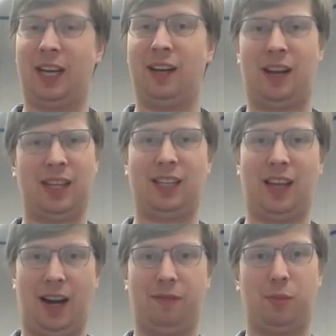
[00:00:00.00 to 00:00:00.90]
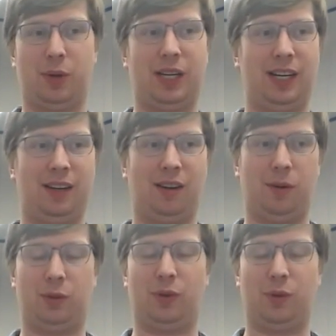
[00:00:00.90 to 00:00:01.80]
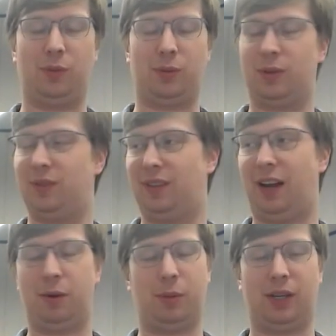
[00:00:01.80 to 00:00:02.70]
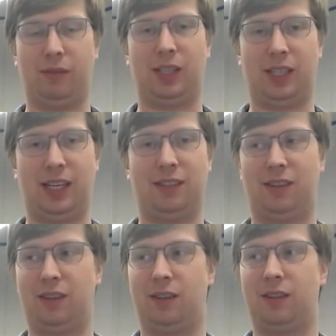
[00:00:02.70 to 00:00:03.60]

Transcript: And I think that everybody in our group, everybody really needs a